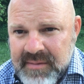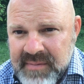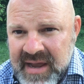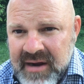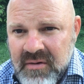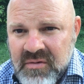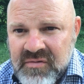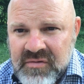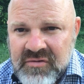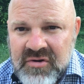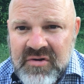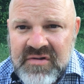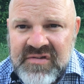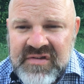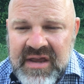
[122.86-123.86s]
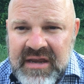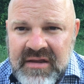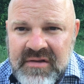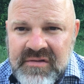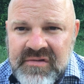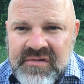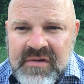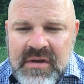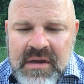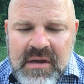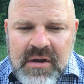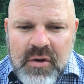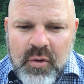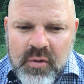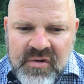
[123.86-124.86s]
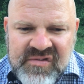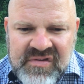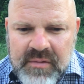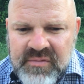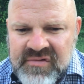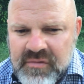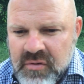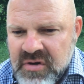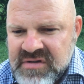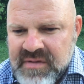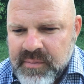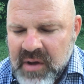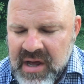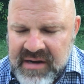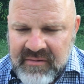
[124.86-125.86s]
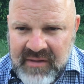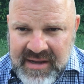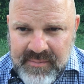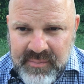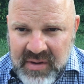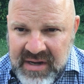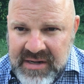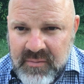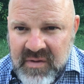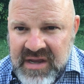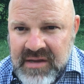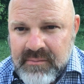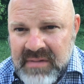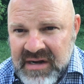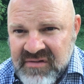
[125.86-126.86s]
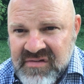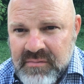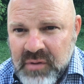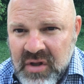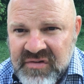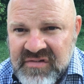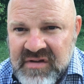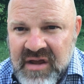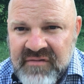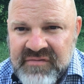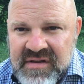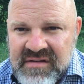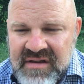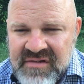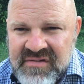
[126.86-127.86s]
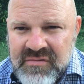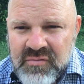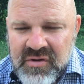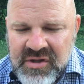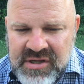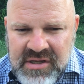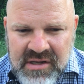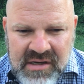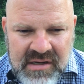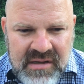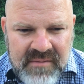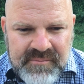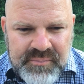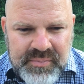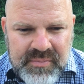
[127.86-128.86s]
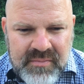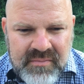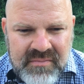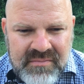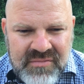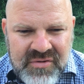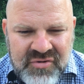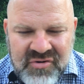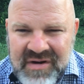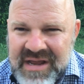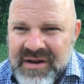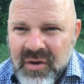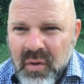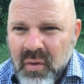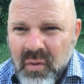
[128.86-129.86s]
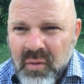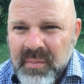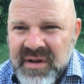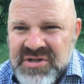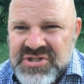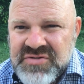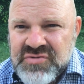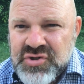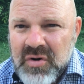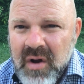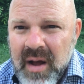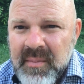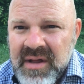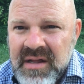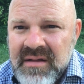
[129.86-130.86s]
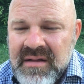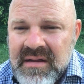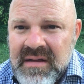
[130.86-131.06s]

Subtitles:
it backwards for 30 seconds, or some sort of Tabata like body weight medicine ball stuff that doesn't really going to create a whole bunch of trauma,